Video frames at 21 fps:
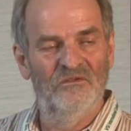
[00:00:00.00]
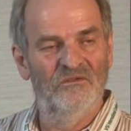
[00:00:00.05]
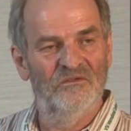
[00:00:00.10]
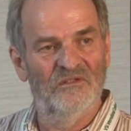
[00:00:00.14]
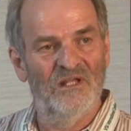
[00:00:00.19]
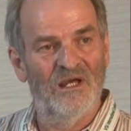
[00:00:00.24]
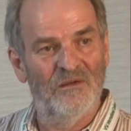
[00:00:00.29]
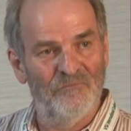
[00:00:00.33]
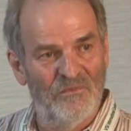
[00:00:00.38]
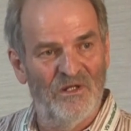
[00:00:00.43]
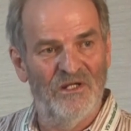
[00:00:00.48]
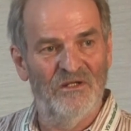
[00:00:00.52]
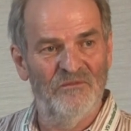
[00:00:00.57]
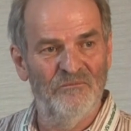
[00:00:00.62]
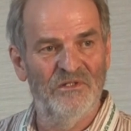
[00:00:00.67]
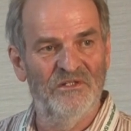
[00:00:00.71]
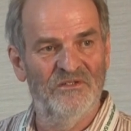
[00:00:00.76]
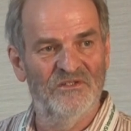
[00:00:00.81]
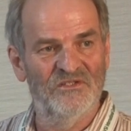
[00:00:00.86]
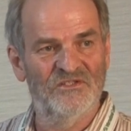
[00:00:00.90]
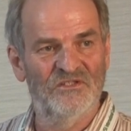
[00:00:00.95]
That might
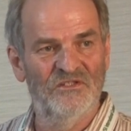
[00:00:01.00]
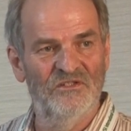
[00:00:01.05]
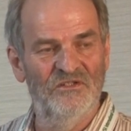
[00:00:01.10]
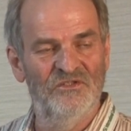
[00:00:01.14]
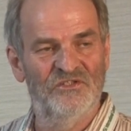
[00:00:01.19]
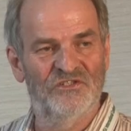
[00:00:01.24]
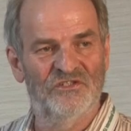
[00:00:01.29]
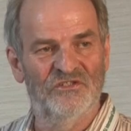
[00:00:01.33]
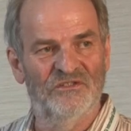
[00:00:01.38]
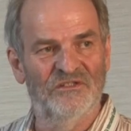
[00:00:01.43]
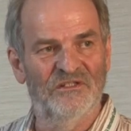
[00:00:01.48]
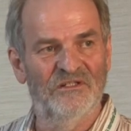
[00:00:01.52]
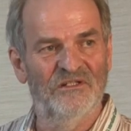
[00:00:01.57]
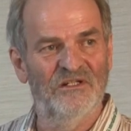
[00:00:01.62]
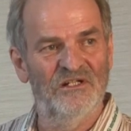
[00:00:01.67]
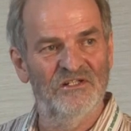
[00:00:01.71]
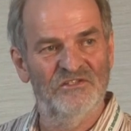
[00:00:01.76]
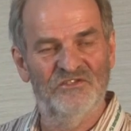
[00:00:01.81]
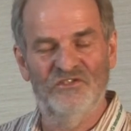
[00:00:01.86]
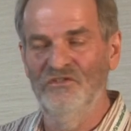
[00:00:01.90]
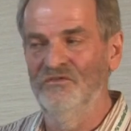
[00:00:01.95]
be the solution. And
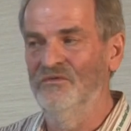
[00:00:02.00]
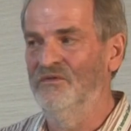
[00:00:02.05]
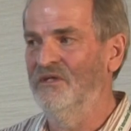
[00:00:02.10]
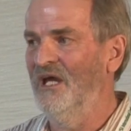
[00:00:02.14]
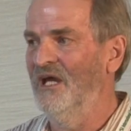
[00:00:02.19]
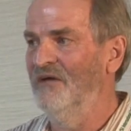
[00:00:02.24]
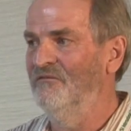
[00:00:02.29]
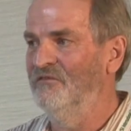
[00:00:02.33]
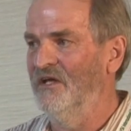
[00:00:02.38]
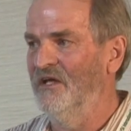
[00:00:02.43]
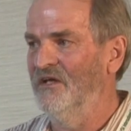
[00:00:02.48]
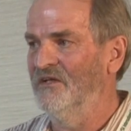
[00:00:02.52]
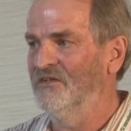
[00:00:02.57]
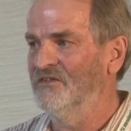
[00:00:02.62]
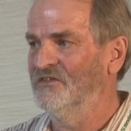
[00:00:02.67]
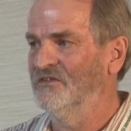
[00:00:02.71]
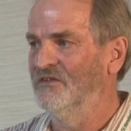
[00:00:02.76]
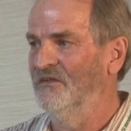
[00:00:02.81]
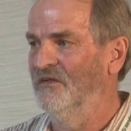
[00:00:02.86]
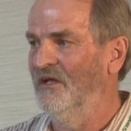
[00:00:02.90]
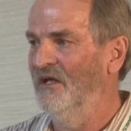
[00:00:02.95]
there are 2
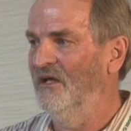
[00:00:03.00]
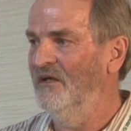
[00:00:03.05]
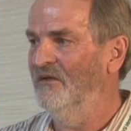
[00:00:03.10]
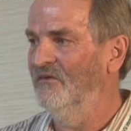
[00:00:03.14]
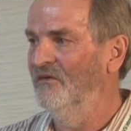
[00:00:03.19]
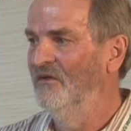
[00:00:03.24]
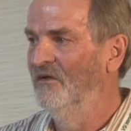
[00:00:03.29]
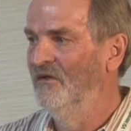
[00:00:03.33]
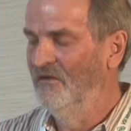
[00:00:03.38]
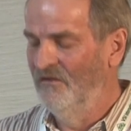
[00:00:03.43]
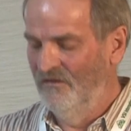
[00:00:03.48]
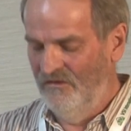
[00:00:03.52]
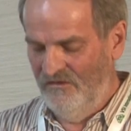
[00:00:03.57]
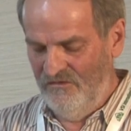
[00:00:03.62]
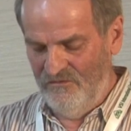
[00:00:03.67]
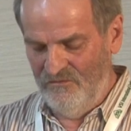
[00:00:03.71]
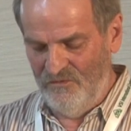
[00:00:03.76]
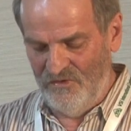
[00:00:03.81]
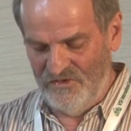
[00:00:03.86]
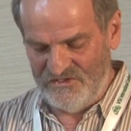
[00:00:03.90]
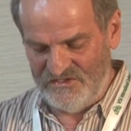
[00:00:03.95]
caveats to that.
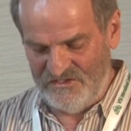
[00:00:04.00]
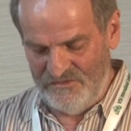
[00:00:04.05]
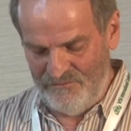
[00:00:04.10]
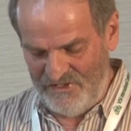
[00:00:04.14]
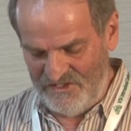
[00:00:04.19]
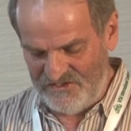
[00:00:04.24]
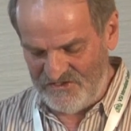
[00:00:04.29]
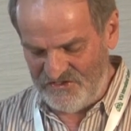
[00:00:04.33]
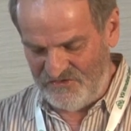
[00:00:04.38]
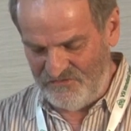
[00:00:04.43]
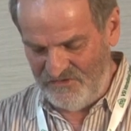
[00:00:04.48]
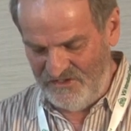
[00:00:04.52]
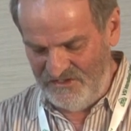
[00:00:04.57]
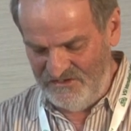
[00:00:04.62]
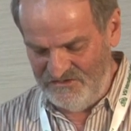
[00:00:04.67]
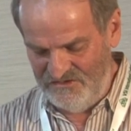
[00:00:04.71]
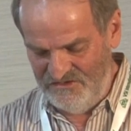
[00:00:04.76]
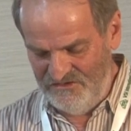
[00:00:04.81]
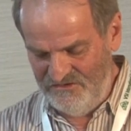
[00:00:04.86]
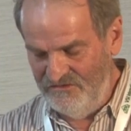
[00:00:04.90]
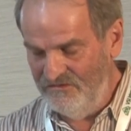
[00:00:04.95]
What's the best strain
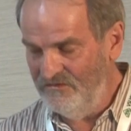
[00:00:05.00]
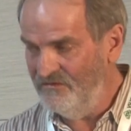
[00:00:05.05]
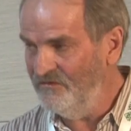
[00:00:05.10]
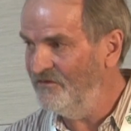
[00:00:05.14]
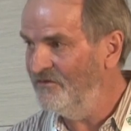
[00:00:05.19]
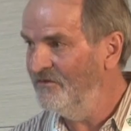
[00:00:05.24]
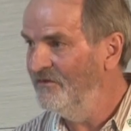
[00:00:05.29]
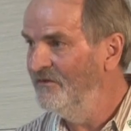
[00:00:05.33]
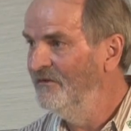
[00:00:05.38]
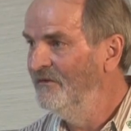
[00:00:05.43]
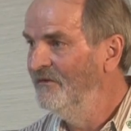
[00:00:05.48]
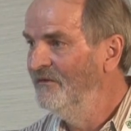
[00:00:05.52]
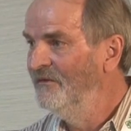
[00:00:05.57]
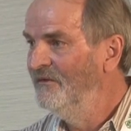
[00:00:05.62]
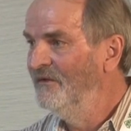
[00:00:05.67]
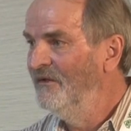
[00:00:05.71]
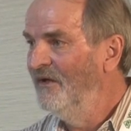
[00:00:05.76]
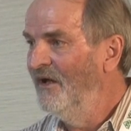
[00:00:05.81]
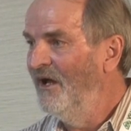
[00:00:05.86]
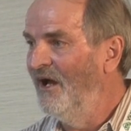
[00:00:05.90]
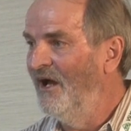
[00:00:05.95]
to use,
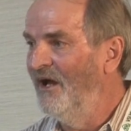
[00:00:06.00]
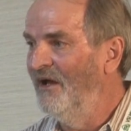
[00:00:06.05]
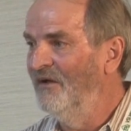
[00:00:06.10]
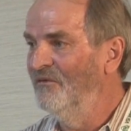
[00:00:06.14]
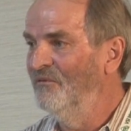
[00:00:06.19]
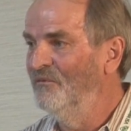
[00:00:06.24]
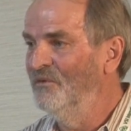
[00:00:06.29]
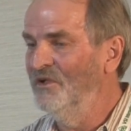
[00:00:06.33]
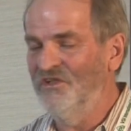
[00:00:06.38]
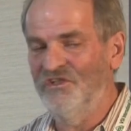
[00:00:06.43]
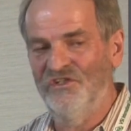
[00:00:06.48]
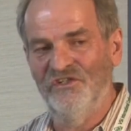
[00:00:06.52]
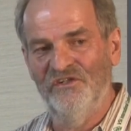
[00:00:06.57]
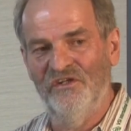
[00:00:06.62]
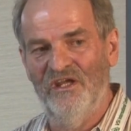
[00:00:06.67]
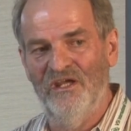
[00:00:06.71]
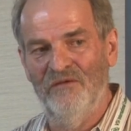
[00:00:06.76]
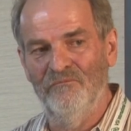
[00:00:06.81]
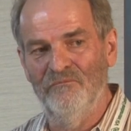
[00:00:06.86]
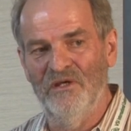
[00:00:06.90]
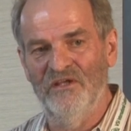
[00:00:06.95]
and which
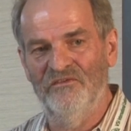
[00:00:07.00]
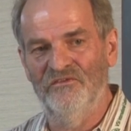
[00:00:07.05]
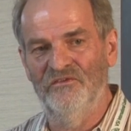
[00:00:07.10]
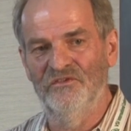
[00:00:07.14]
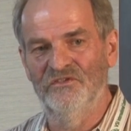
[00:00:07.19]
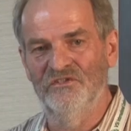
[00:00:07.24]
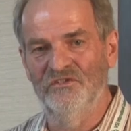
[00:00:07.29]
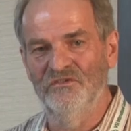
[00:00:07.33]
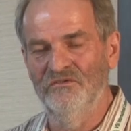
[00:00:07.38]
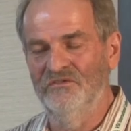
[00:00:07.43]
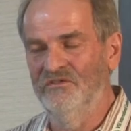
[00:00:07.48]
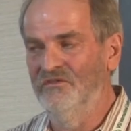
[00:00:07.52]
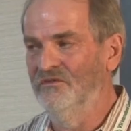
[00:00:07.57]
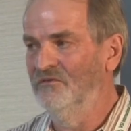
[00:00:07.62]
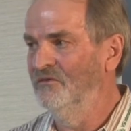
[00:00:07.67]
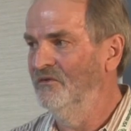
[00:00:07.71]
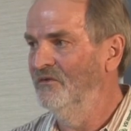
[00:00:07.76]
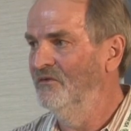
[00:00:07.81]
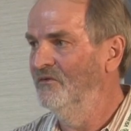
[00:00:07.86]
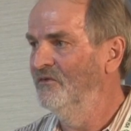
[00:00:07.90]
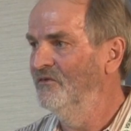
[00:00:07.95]
GM method should
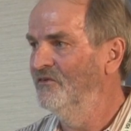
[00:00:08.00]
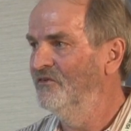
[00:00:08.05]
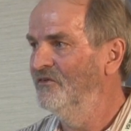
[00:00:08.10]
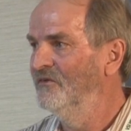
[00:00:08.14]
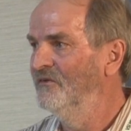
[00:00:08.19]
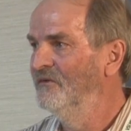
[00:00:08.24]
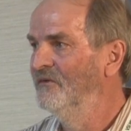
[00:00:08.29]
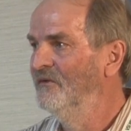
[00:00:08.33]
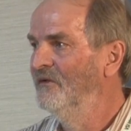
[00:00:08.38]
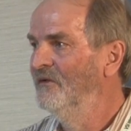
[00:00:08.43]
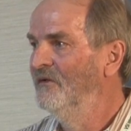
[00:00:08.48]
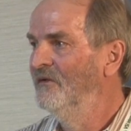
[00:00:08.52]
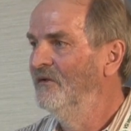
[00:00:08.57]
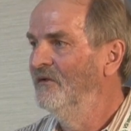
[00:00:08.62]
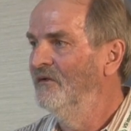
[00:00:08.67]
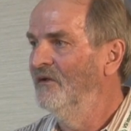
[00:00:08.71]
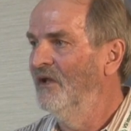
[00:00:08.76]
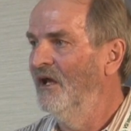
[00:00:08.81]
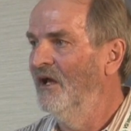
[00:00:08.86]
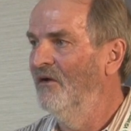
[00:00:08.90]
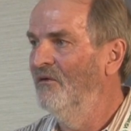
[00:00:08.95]
you use?
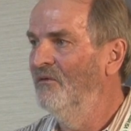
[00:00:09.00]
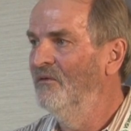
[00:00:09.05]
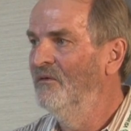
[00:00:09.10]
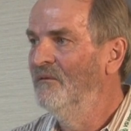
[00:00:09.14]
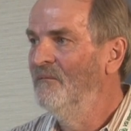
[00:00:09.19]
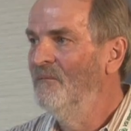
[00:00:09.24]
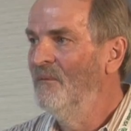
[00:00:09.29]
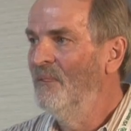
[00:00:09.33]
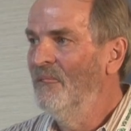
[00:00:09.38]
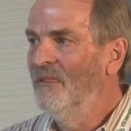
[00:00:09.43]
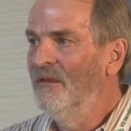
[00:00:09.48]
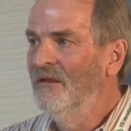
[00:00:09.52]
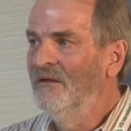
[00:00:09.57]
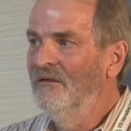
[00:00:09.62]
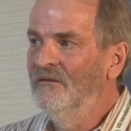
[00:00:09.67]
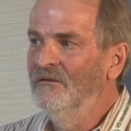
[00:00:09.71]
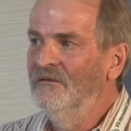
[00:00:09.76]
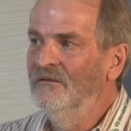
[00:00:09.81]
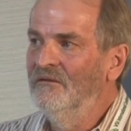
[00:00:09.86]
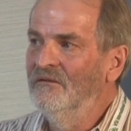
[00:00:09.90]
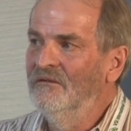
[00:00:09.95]
Now,
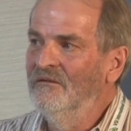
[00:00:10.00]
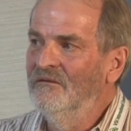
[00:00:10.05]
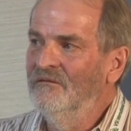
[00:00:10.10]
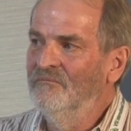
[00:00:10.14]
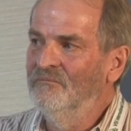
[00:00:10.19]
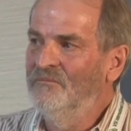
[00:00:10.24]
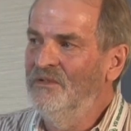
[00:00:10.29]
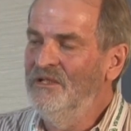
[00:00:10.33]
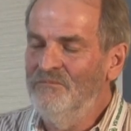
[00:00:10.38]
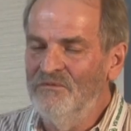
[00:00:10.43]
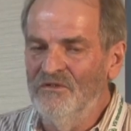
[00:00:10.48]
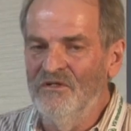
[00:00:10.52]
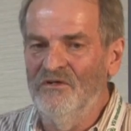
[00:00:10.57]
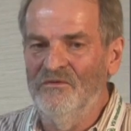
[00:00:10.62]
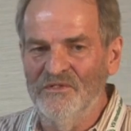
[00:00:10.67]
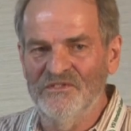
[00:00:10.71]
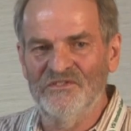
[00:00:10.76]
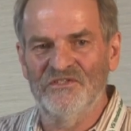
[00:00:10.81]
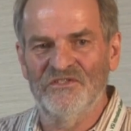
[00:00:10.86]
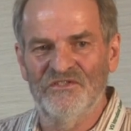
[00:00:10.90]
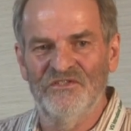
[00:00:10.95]
people
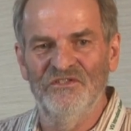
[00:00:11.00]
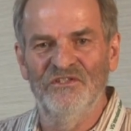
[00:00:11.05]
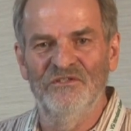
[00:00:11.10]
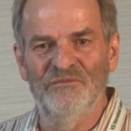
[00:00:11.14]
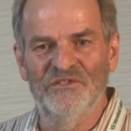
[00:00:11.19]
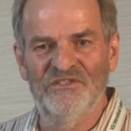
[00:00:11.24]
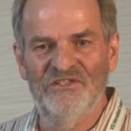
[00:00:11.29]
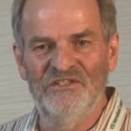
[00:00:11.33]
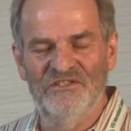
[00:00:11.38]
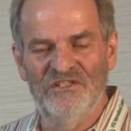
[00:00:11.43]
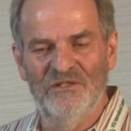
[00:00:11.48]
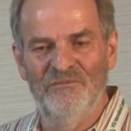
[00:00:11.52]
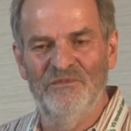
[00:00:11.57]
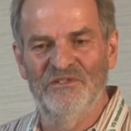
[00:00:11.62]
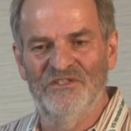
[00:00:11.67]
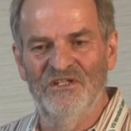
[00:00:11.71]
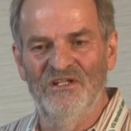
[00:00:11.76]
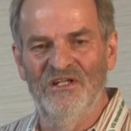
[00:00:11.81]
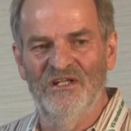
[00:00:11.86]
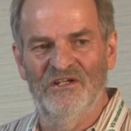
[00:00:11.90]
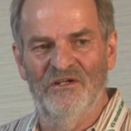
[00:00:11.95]
always assume
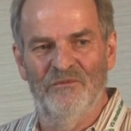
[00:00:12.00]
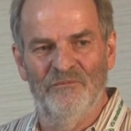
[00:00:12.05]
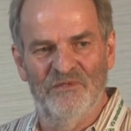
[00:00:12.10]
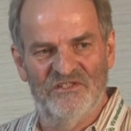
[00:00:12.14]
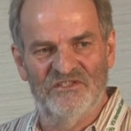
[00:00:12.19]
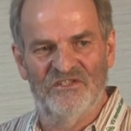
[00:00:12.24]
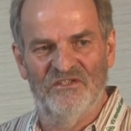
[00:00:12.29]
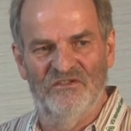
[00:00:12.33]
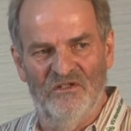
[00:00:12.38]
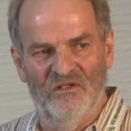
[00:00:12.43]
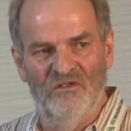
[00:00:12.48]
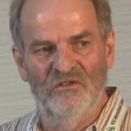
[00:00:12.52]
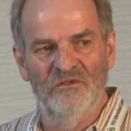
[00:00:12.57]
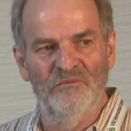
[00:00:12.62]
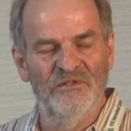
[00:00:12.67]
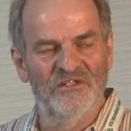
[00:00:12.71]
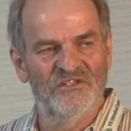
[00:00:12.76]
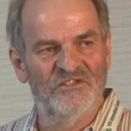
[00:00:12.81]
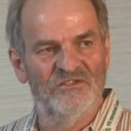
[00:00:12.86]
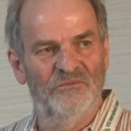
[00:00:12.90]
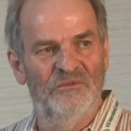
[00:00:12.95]
acetobutyllicum is synonymous